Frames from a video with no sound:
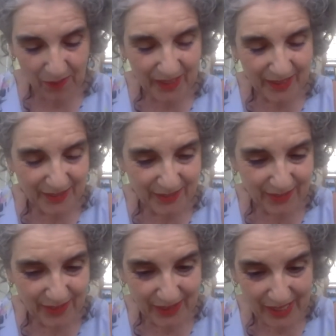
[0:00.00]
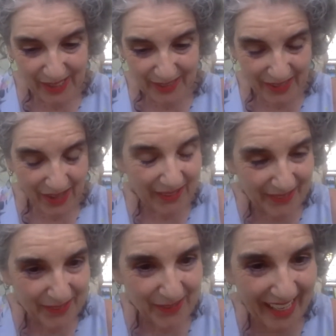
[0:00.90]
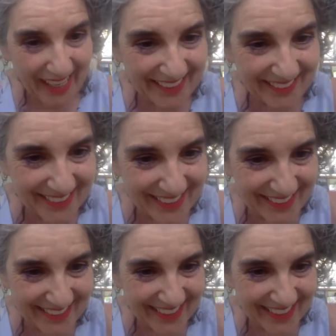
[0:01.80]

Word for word: wonderful scholar who i know you